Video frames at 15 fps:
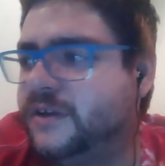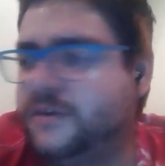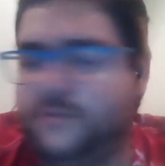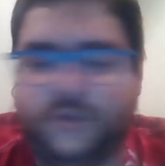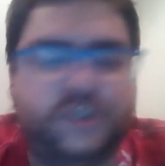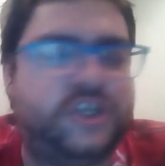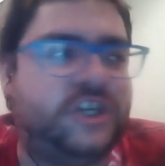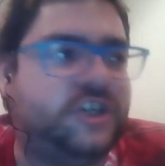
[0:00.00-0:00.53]

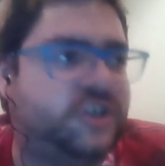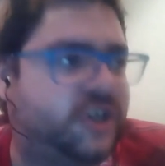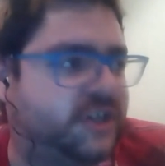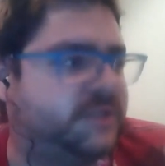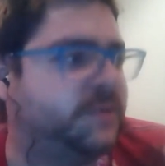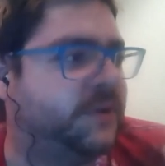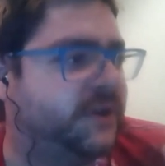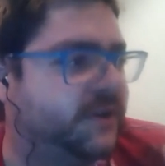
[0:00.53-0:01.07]
machine
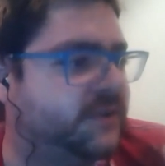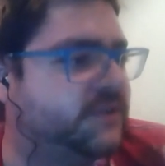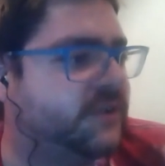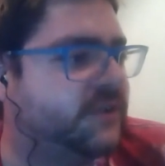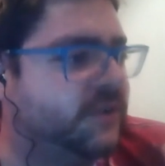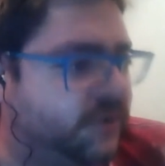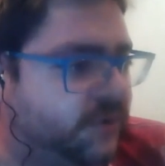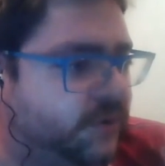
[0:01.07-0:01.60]
chess players
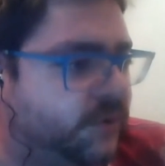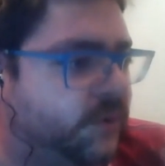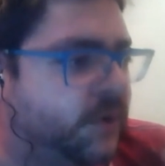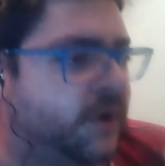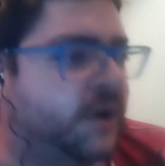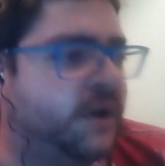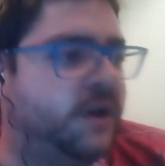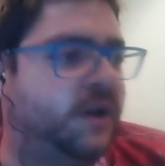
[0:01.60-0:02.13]
can do,
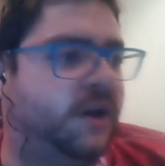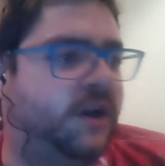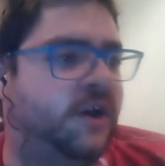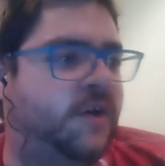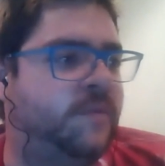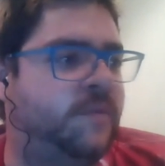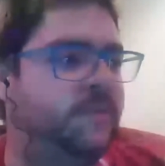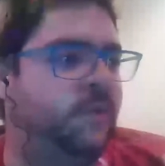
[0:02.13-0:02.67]

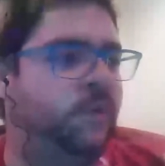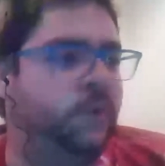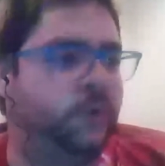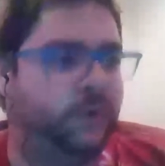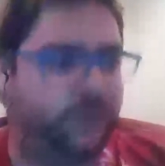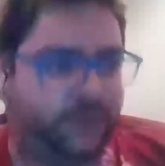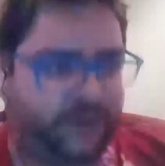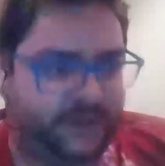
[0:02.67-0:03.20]

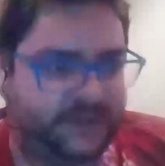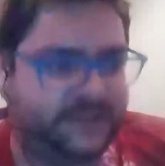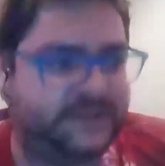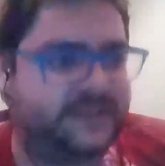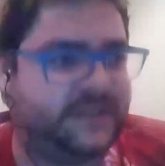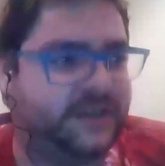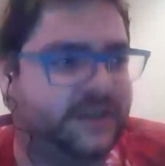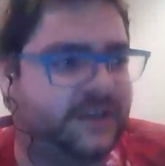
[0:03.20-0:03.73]
or
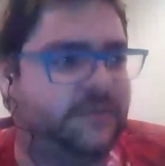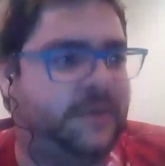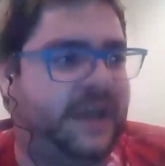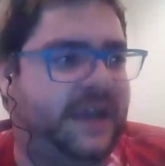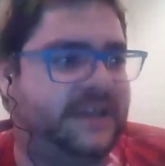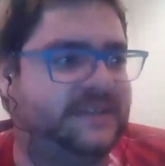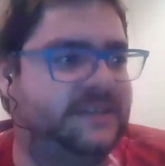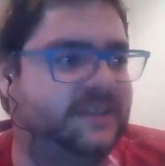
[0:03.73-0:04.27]
things that can
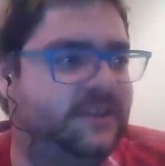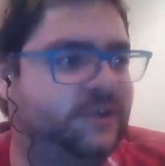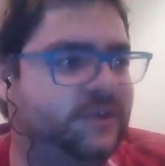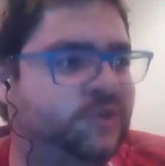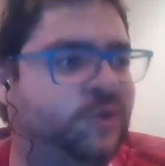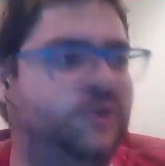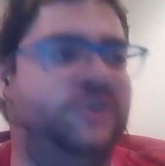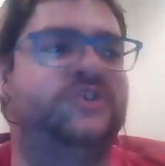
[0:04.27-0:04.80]
pass the
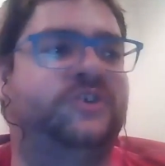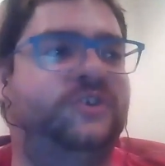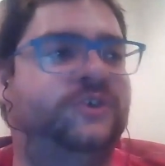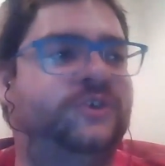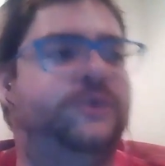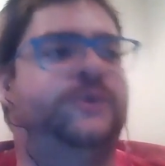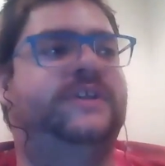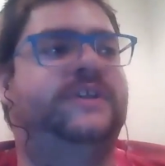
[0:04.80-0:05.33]
traditional
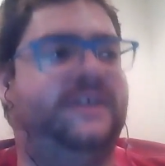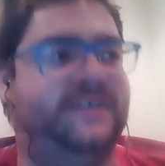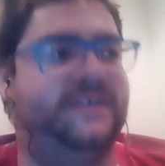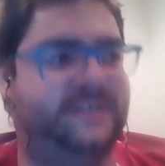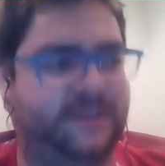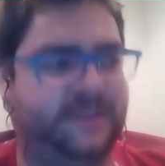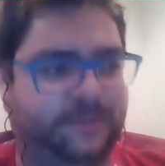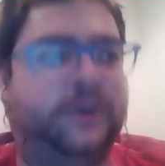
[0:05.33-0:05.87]
Turing test
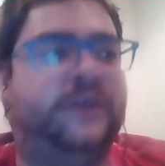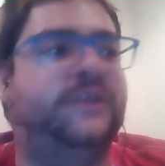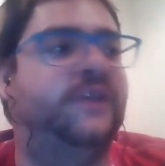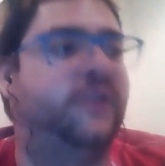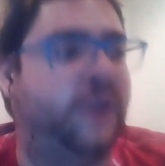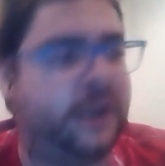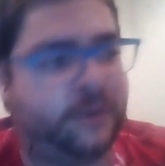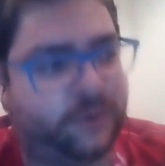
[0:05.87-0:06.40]
and play the
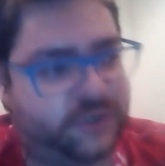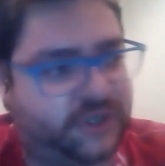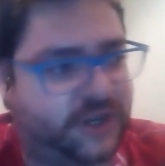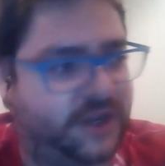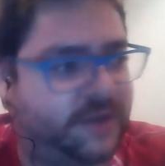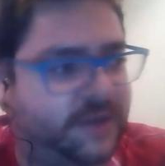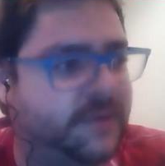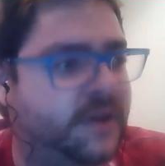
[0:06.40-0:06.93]
language
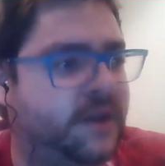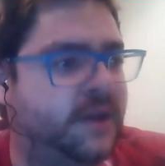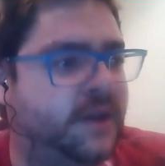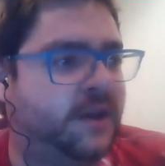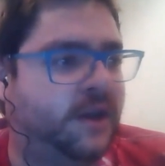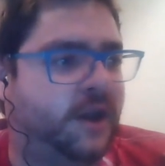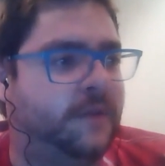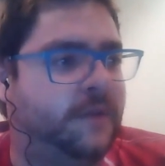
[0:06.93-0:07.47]
game.
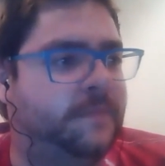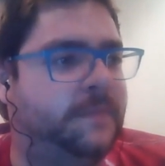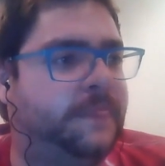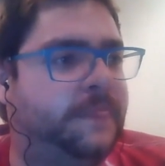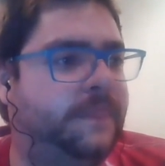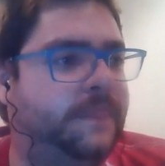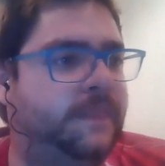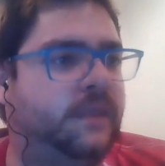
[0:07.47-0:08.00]

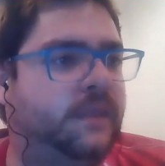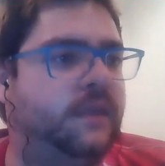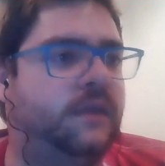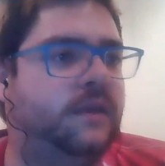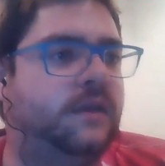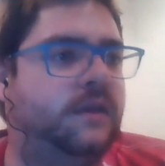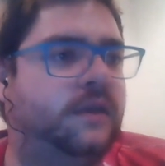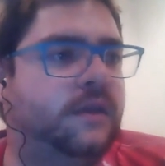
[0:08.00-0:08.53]

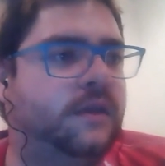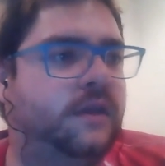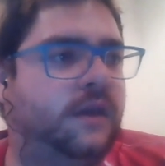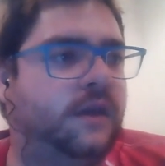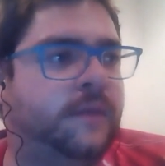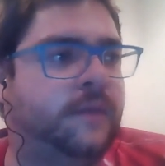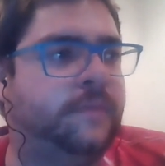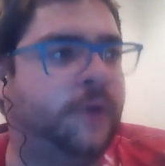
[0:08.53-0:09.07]

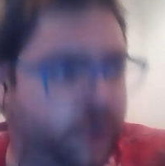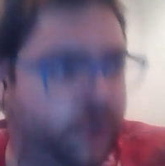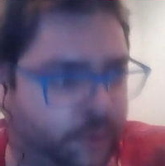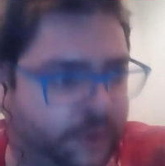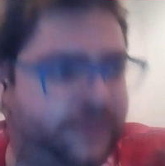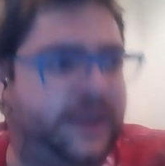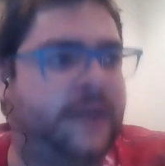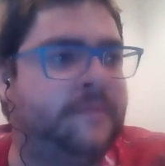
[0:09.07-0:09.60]
Part of
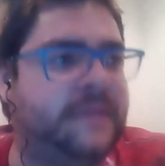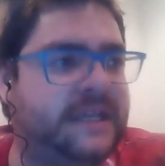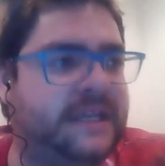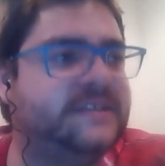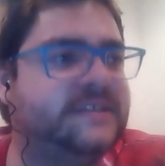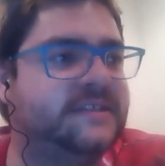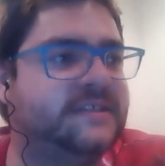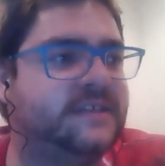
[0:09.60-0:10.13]
what that
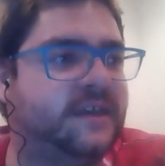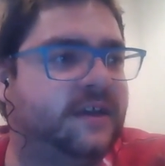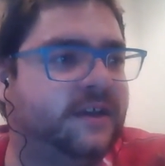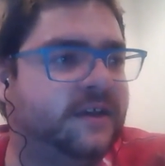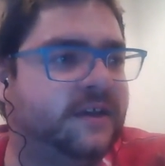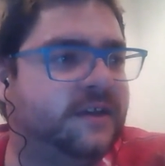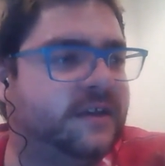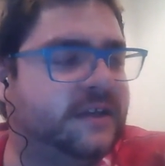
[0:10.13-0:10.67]
means
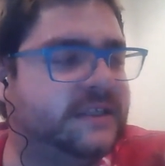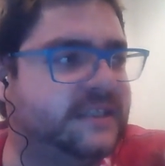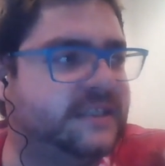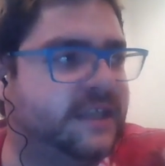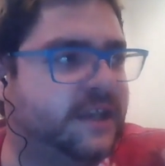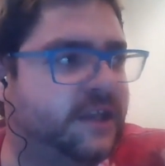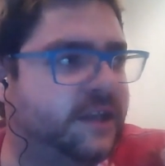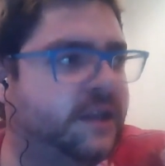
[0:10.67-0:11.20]
is
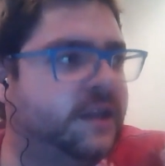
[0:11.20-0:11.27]
that